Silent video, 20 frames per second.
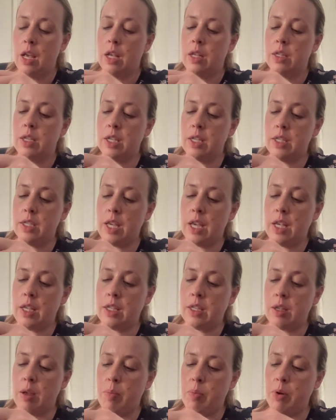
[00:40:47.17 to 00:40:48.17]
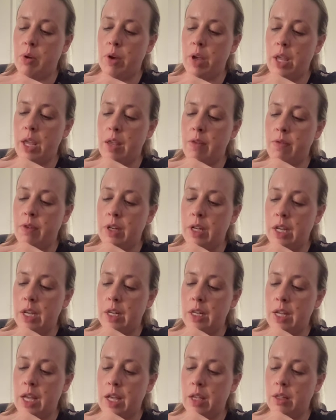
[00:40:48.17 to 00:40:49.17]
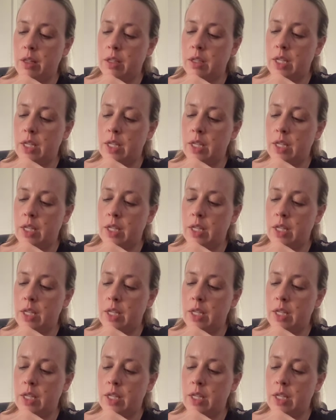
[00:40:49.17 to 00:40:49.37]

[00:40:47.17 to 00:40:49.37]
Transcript: So it says apply evenly and let